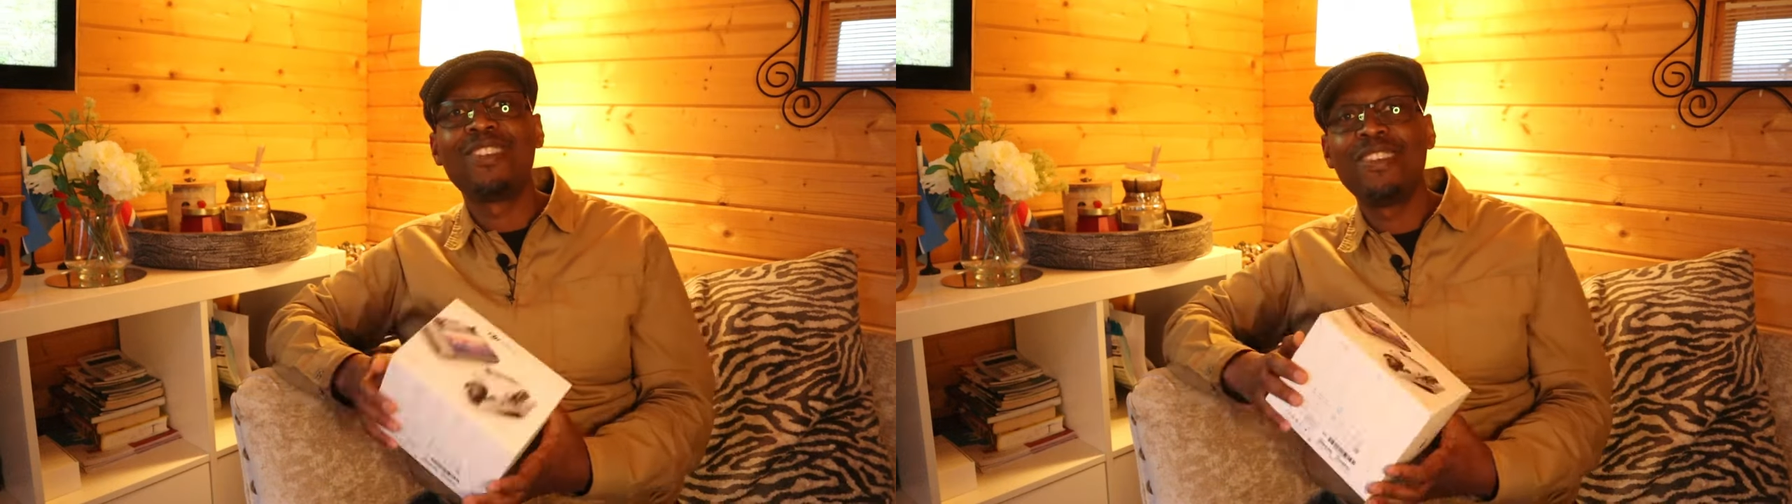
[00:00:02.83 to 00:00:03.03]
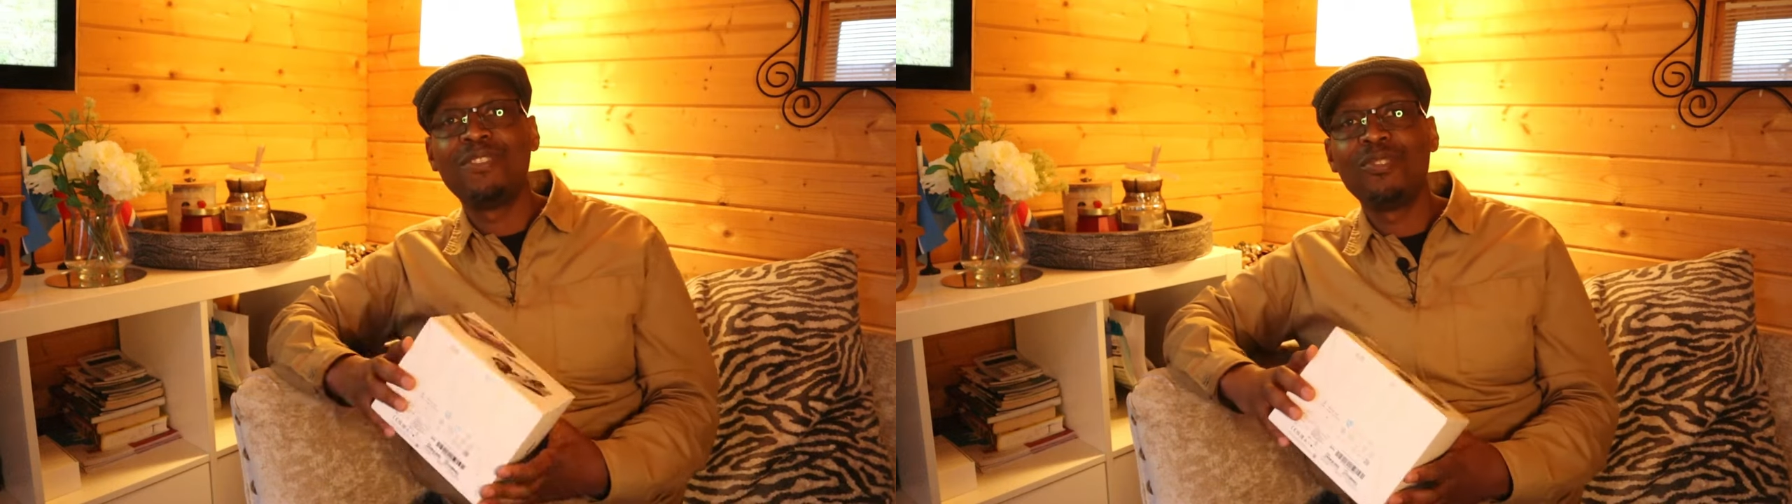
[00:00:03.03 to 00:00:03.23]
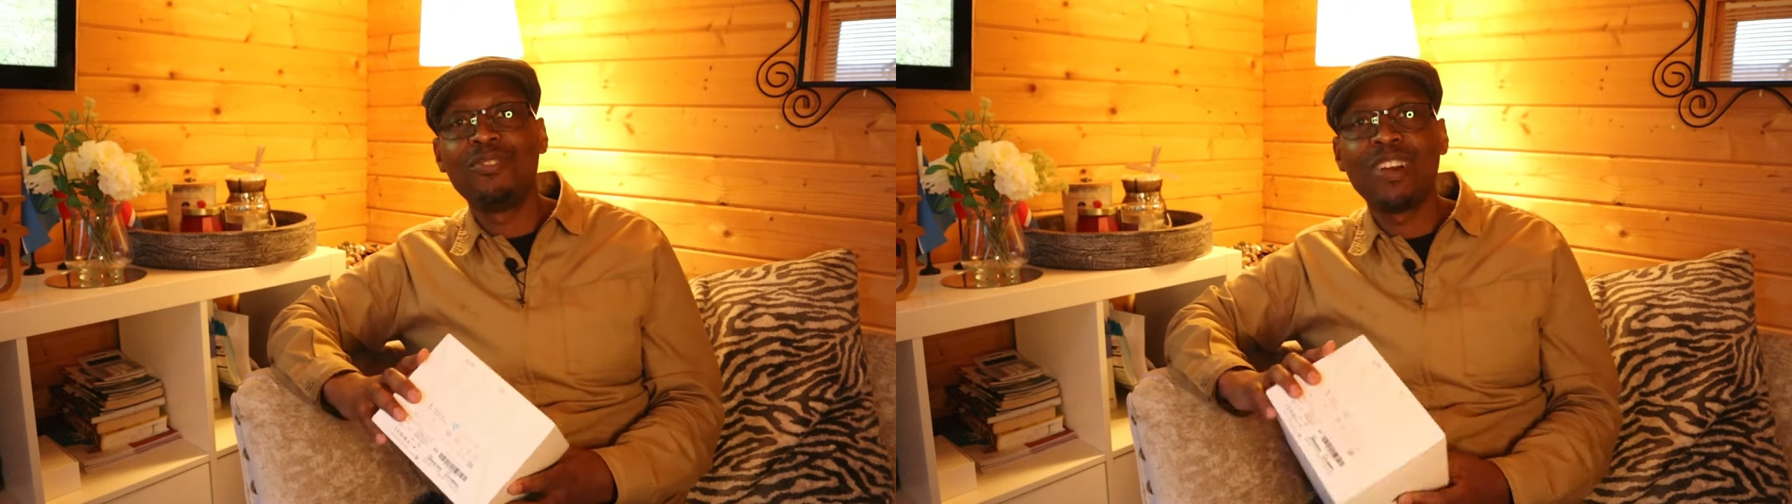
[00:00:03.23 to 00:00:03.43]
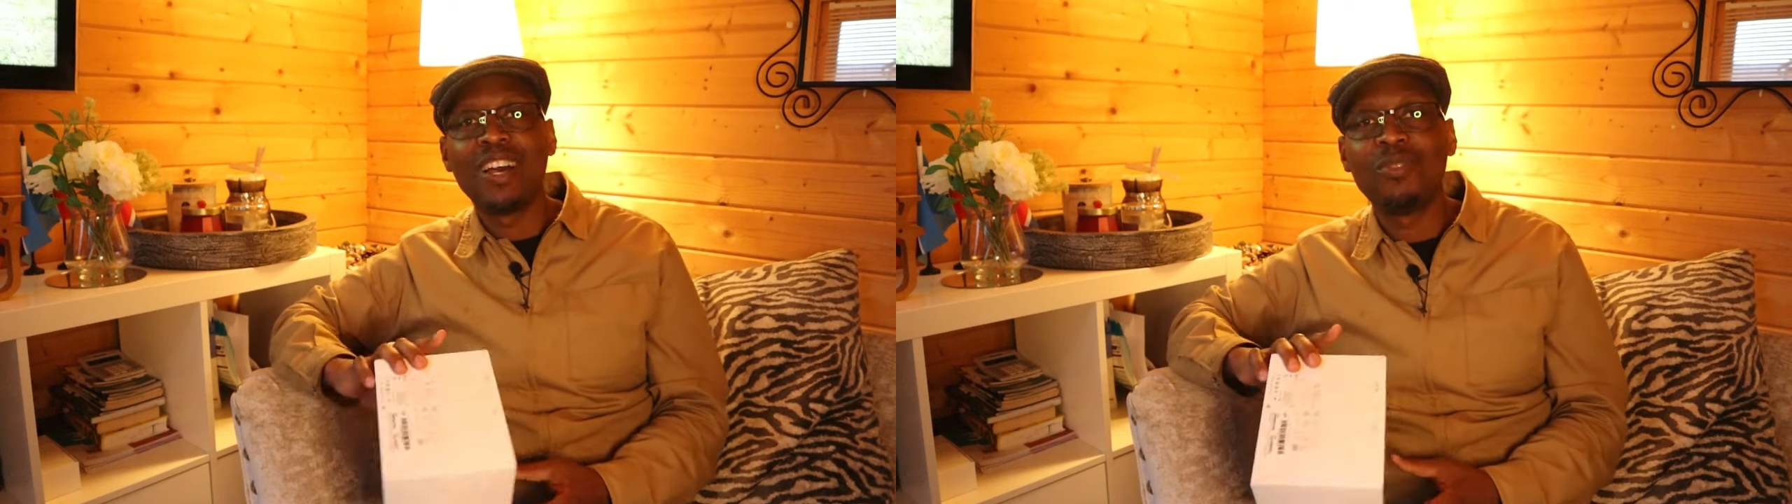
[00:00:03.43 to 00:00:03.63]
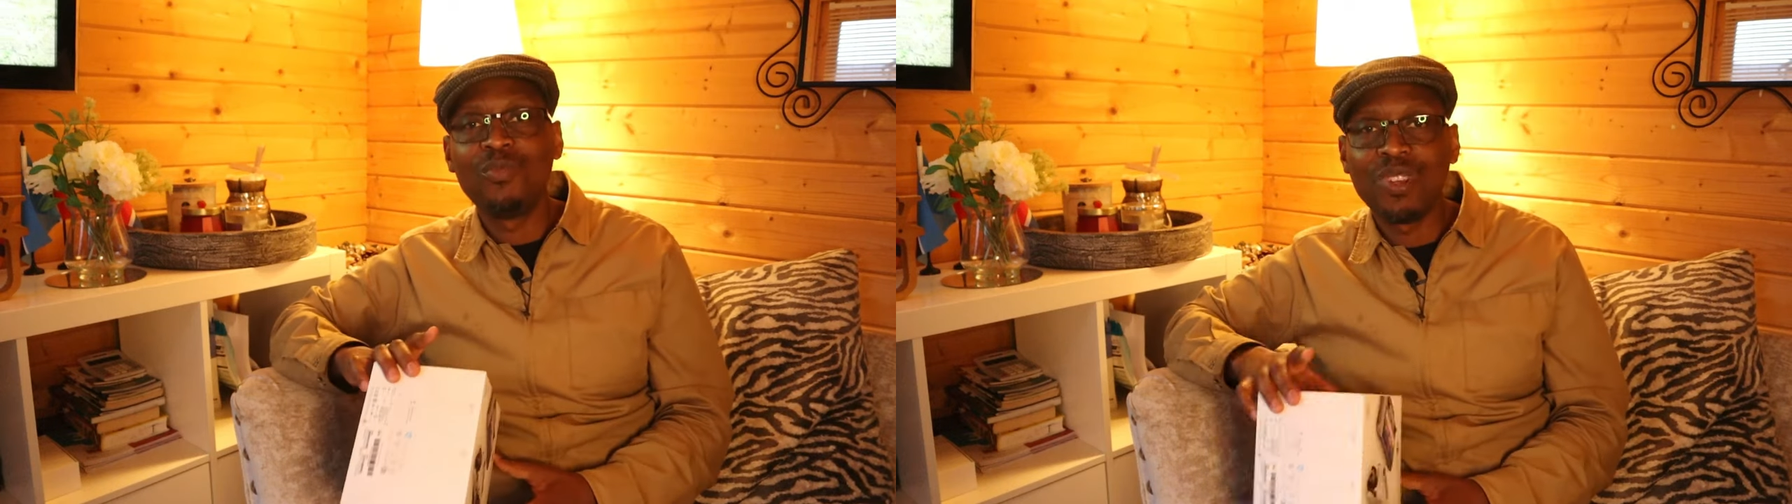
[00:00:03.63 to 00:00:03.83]
wherever you
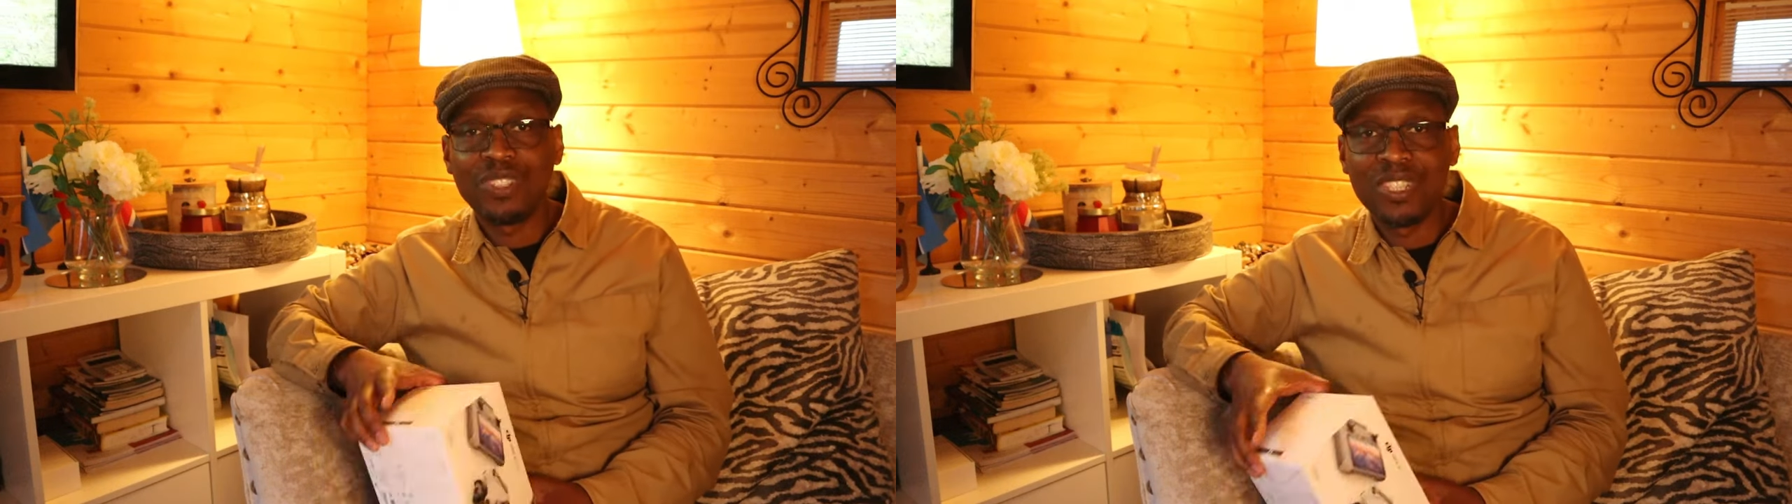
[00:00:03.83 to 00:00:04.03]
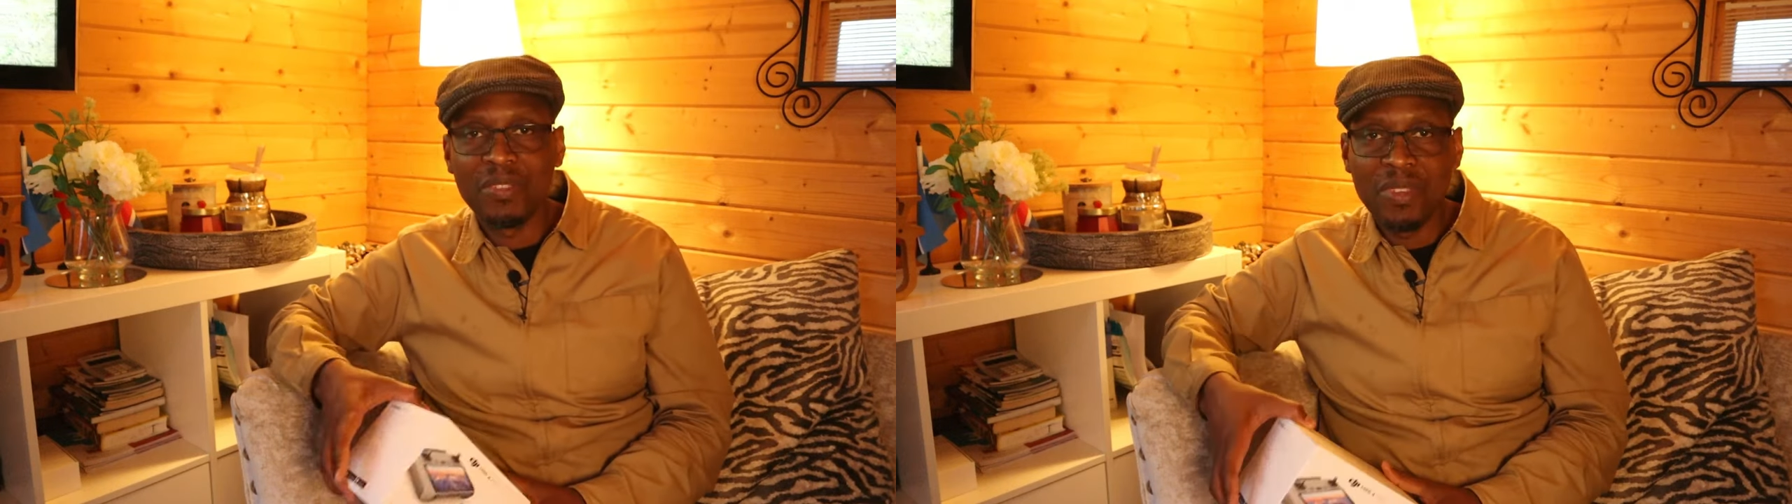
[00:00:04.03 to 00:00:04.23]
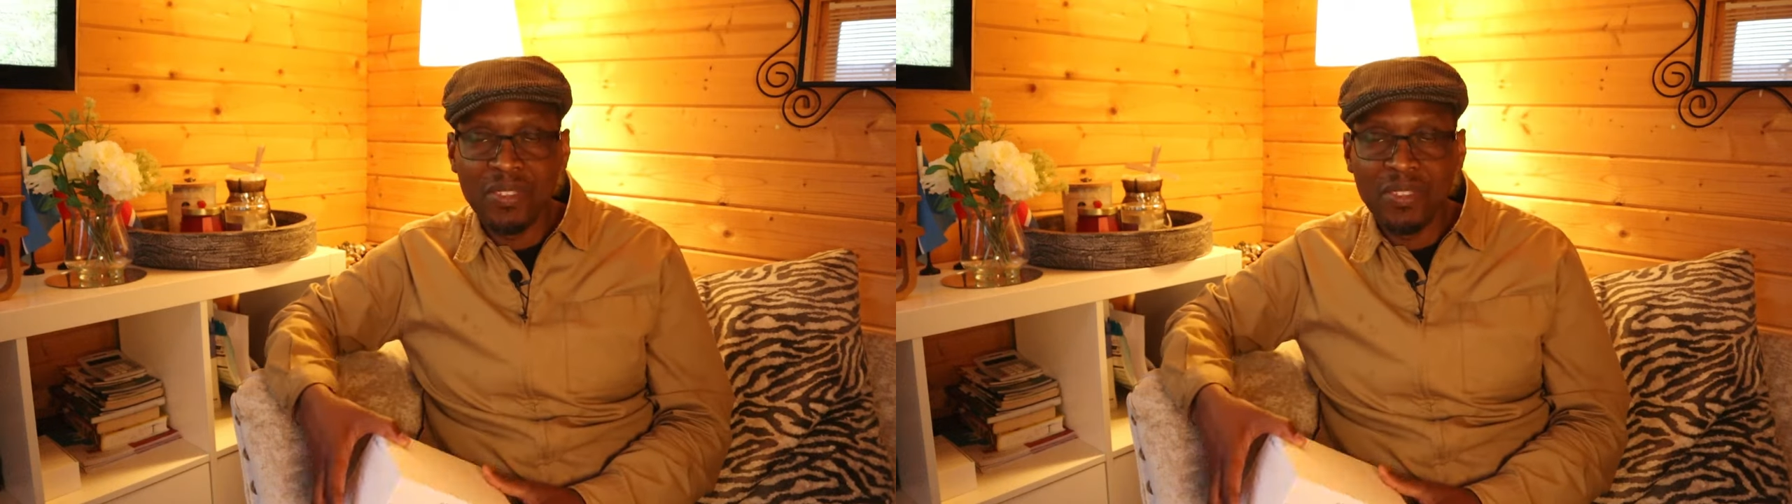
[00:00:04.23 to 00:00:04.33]
are watching